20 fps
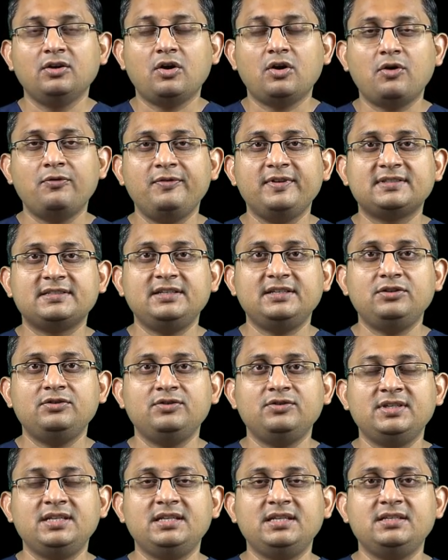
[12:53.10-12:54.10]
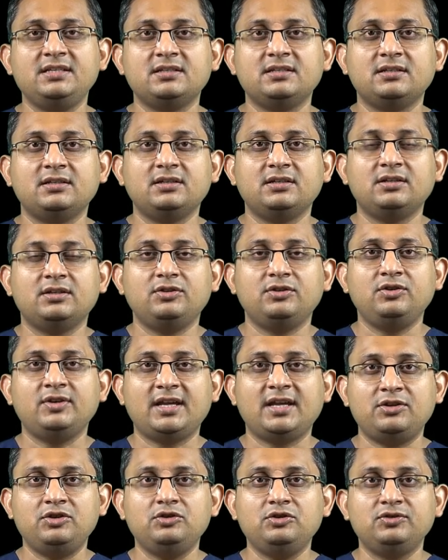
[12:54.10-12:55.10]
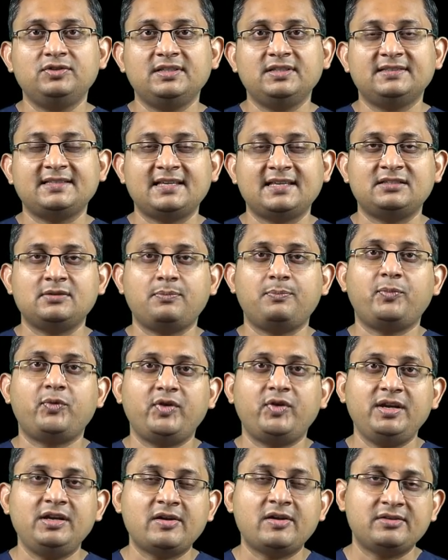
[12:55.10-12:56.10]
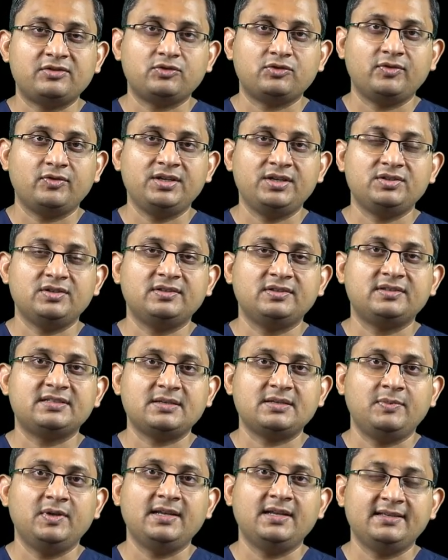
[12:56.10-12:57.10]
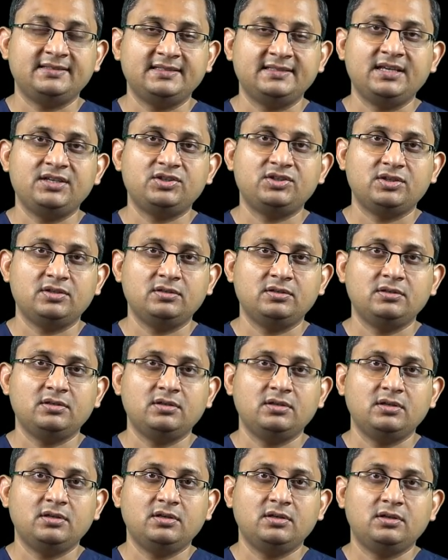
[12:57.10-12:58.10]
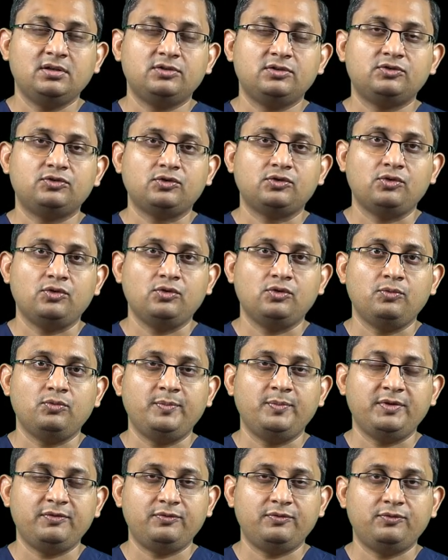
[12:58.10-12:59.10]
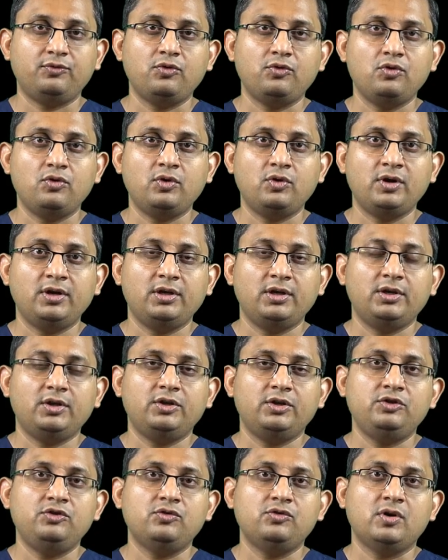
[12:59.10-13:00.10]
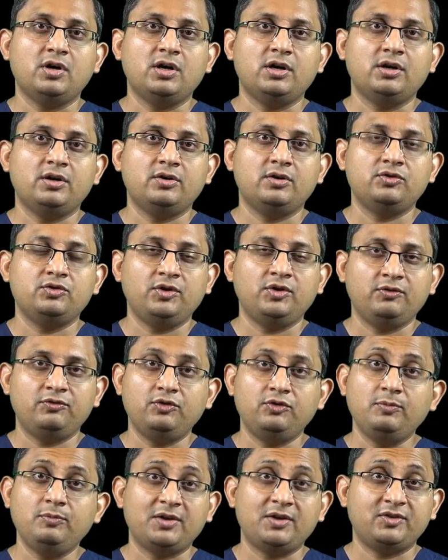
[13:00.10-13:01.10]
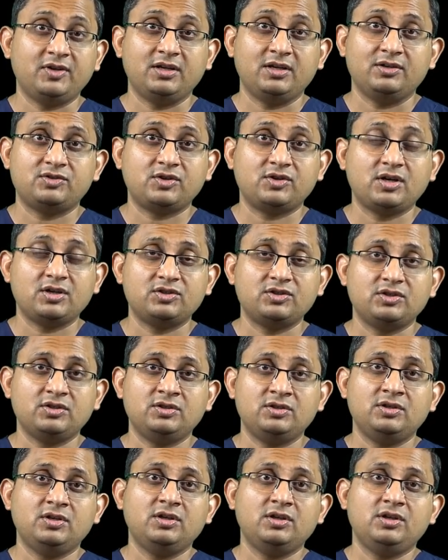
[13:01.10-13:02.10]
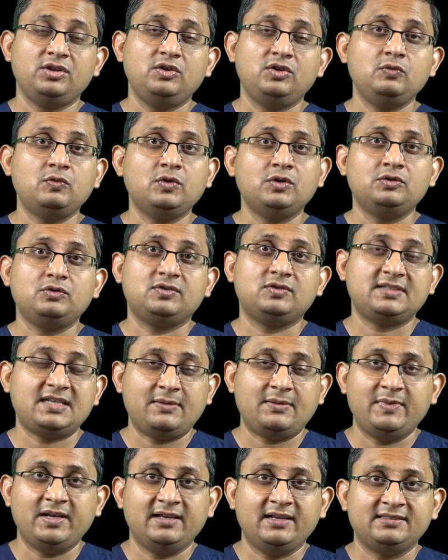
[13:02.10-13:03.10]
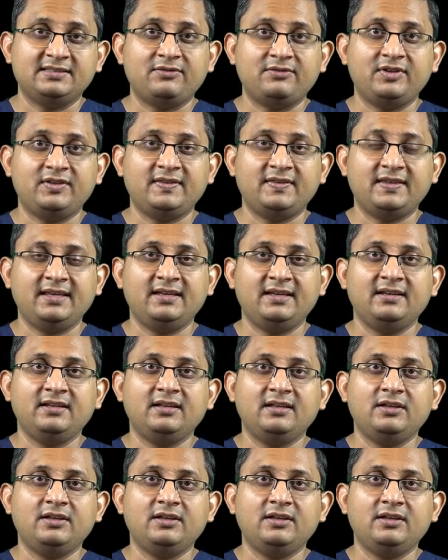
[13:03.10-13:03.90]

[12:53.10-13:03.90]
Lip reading: obviously you can use this as a pre-restoration stabilization. So before you are doing full mouth reconstruction, you want to stabilize everything.